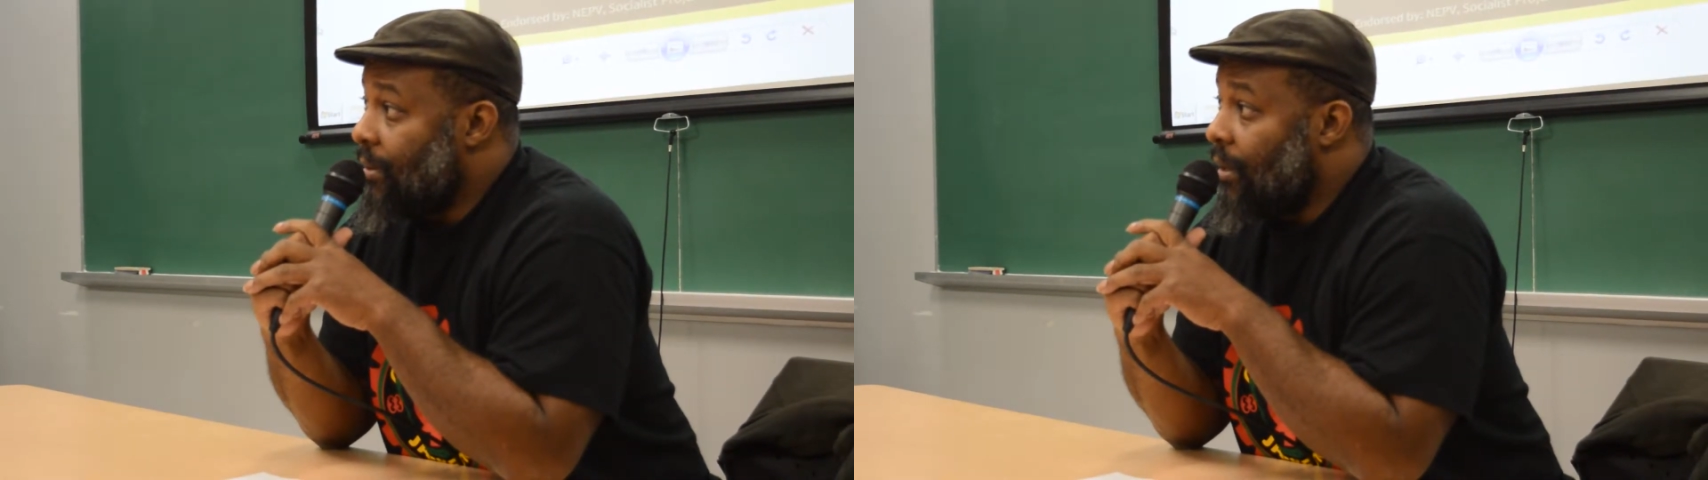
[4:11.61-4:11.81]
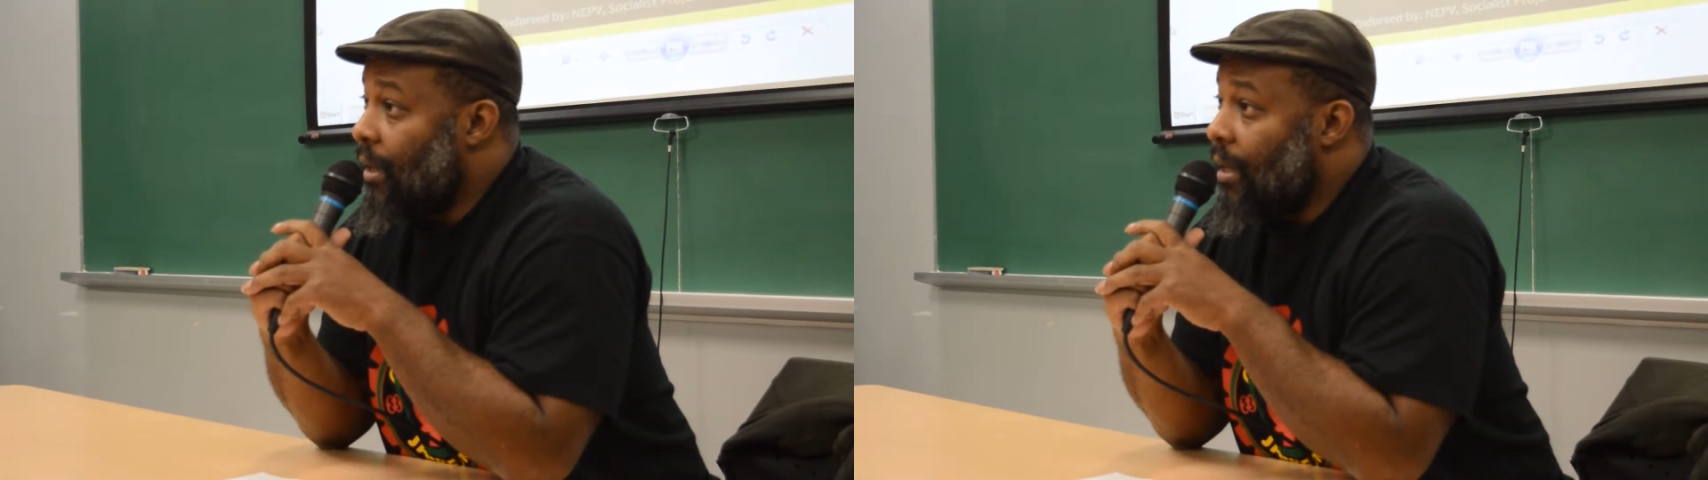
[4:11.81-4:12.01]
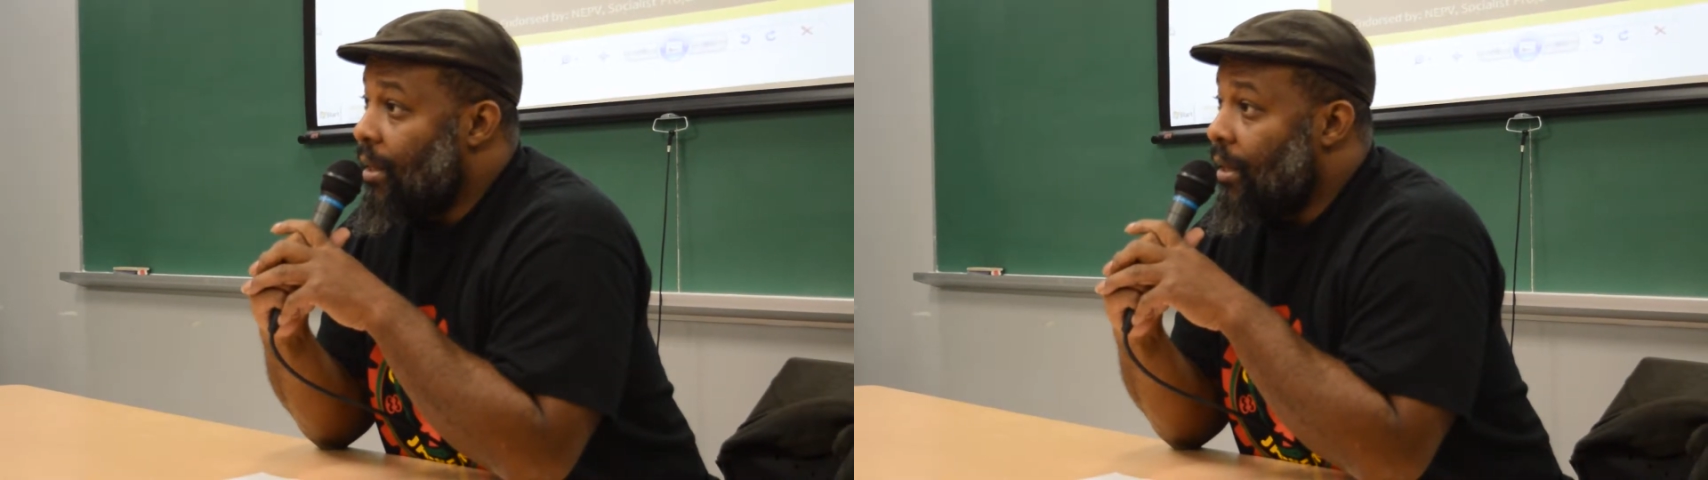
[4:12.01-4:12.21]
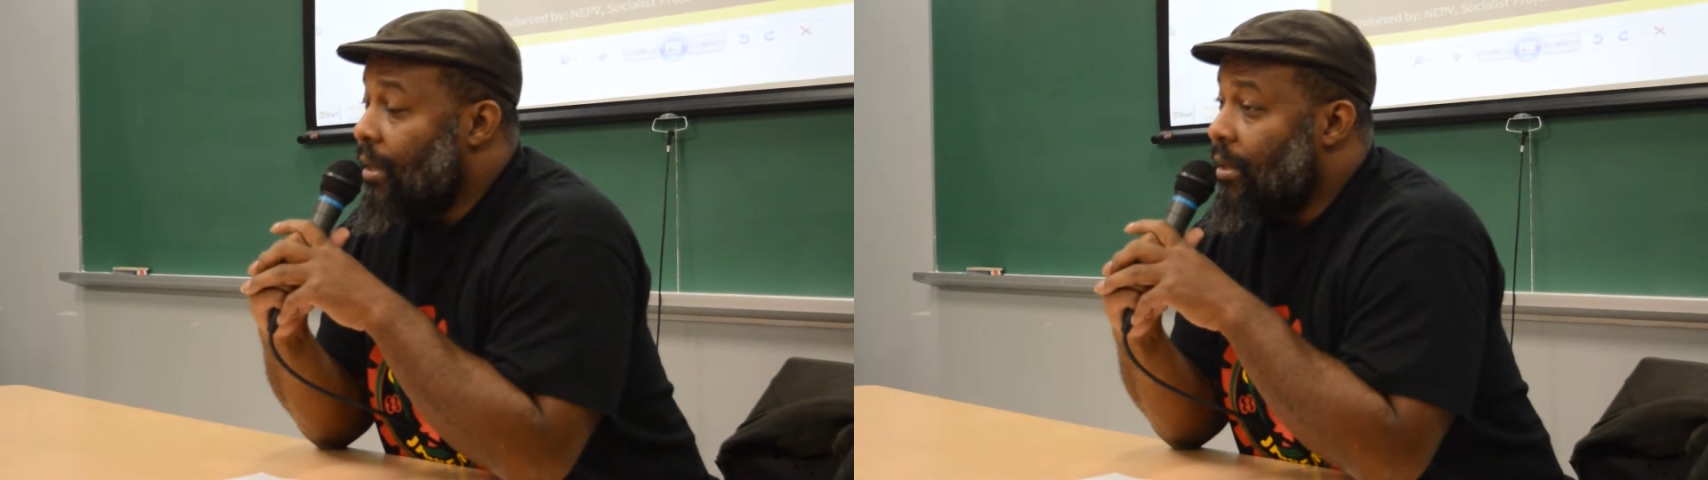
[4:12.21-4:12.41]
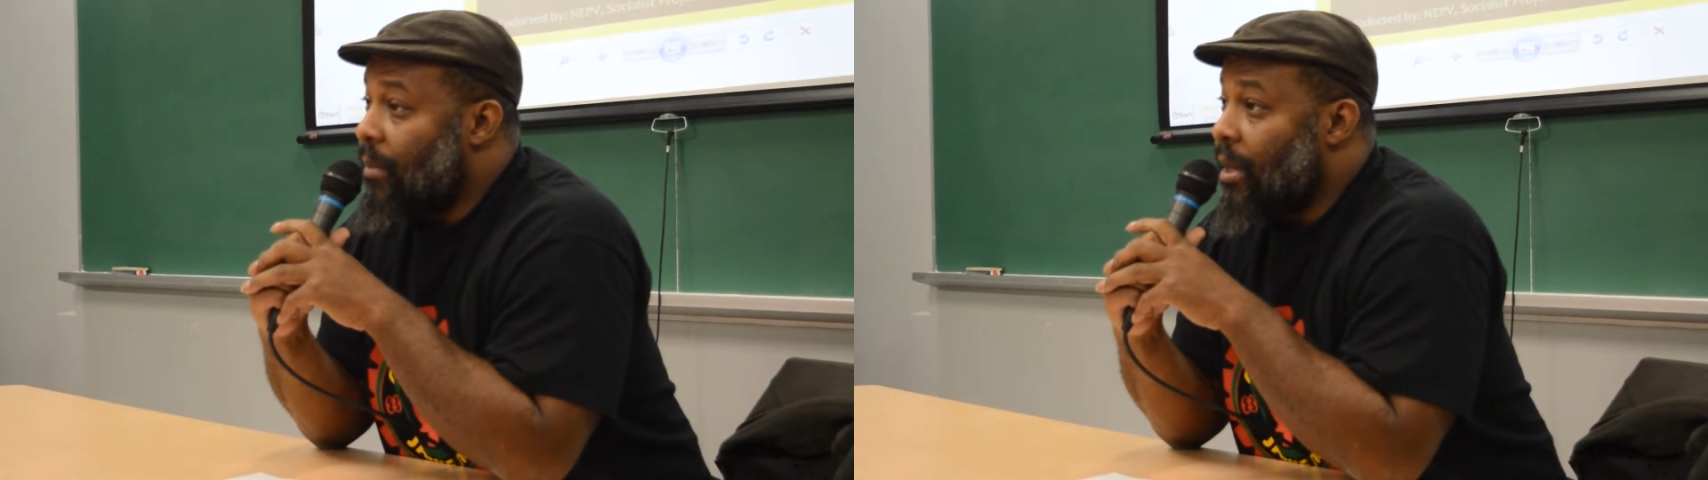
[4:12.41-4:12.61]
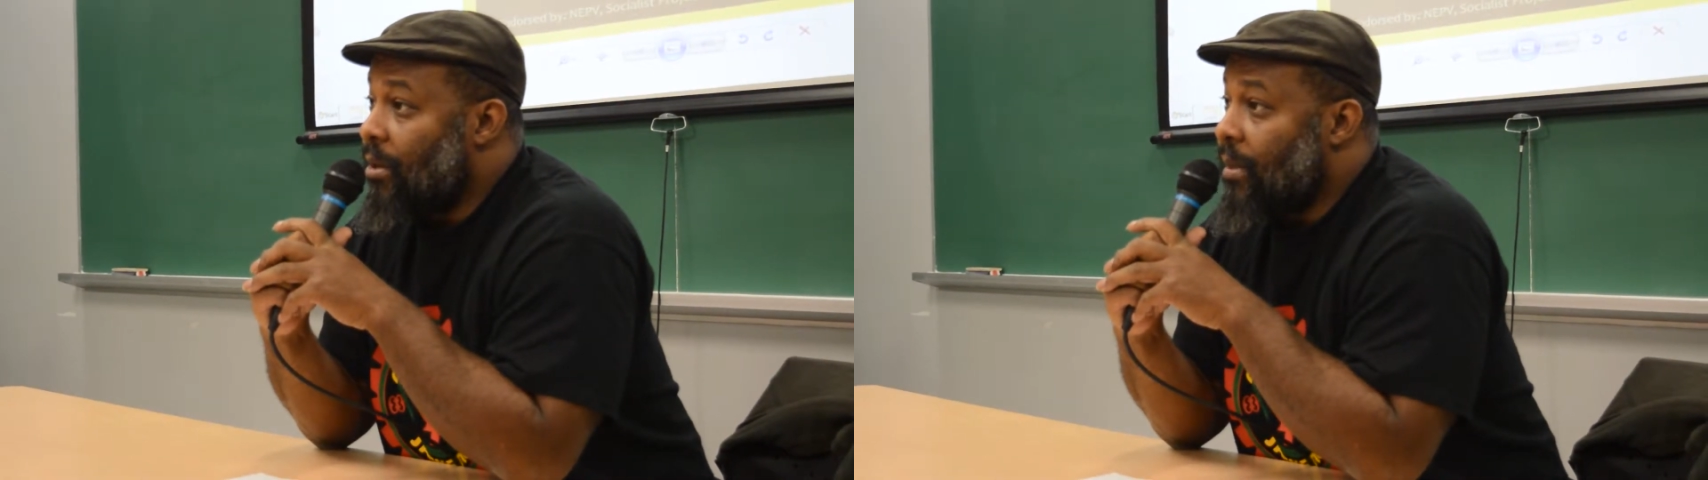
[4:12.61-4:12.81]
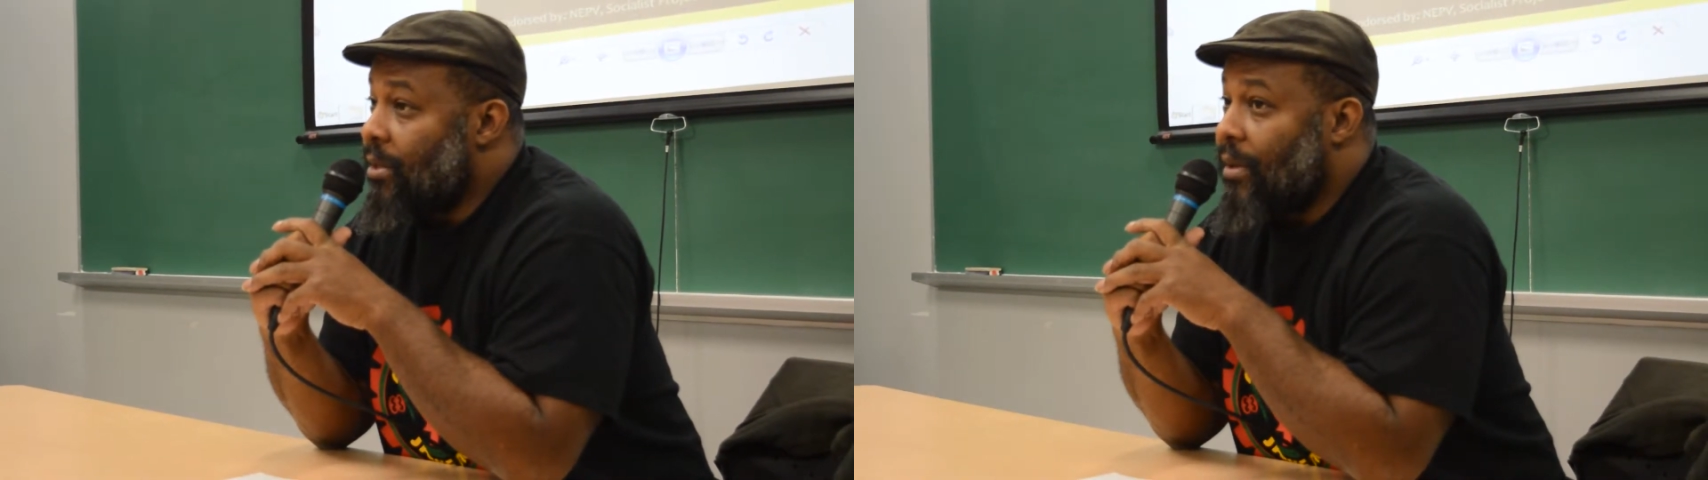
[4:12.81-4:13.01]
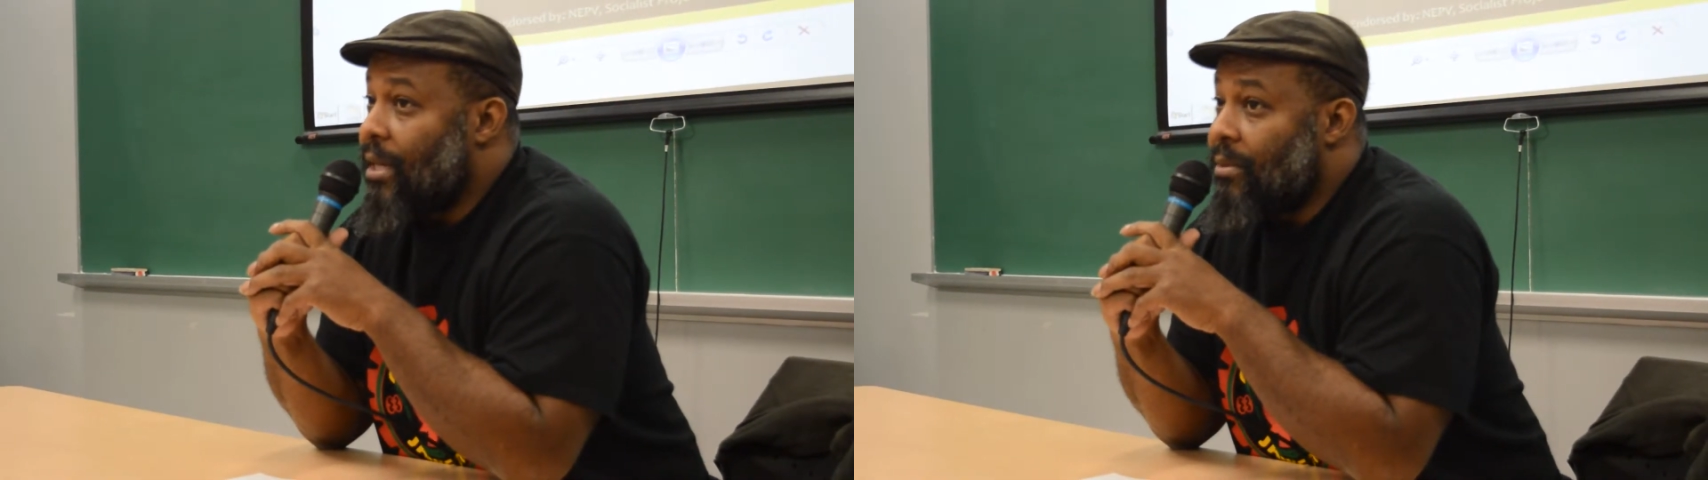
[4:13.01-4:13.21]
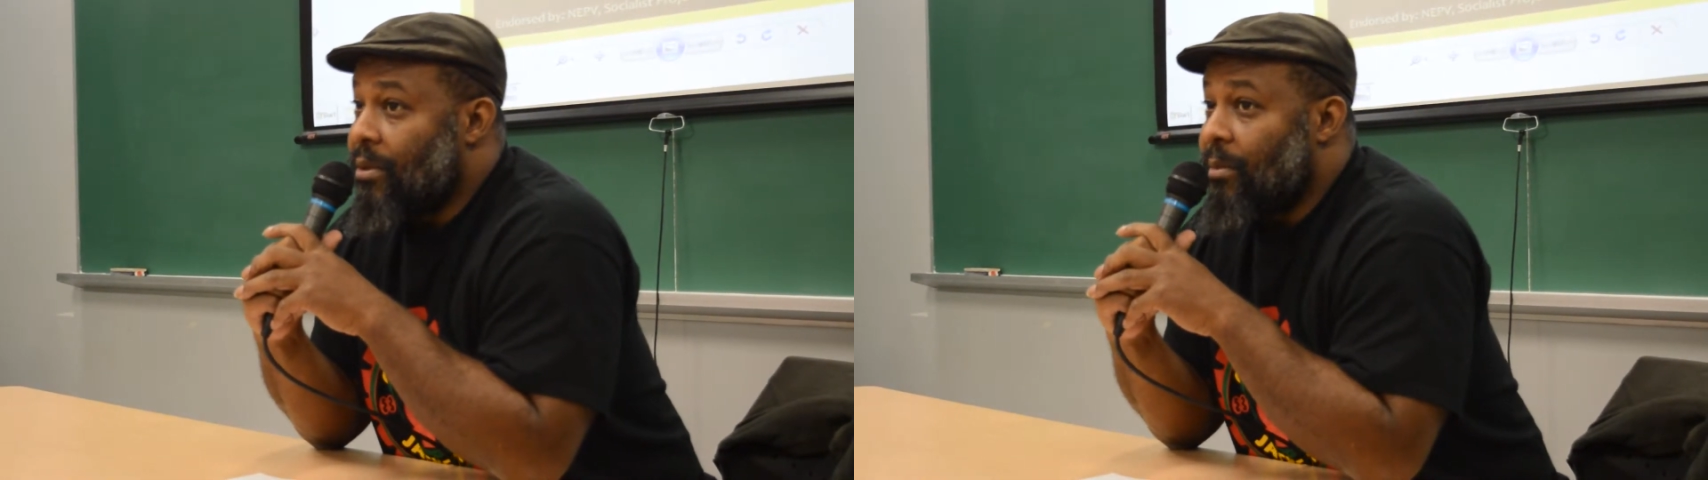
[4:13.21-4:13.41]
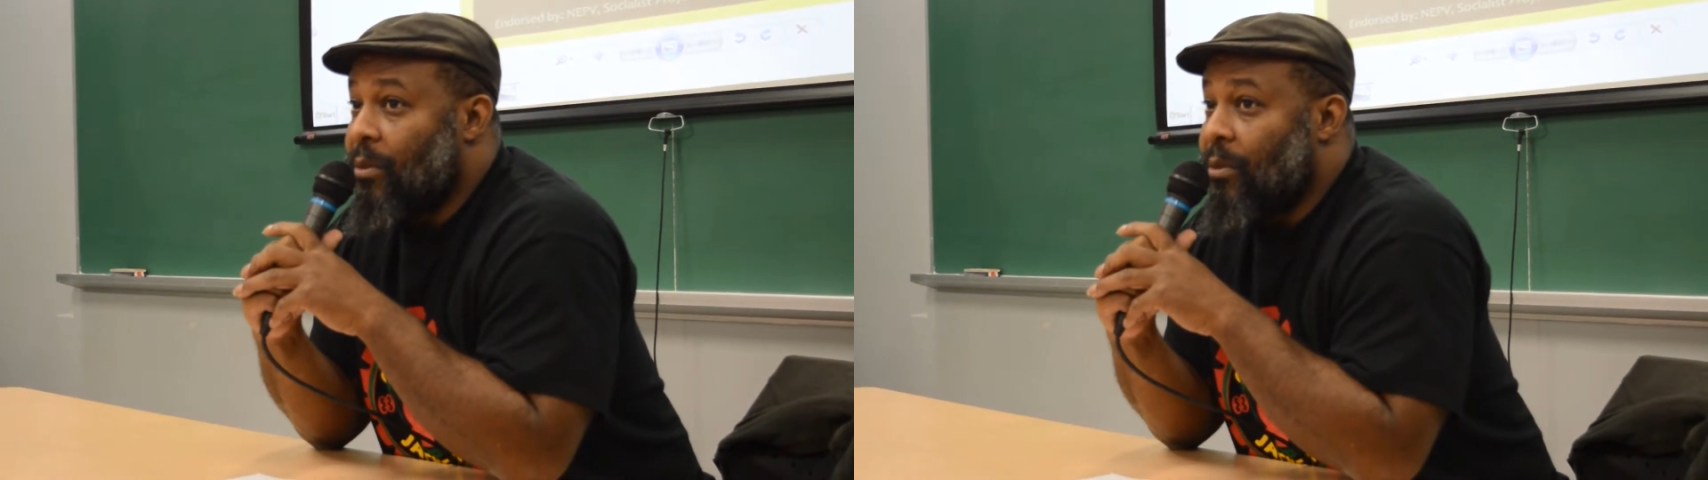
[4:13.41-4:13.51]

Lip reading: And then the Malcolm X grassroots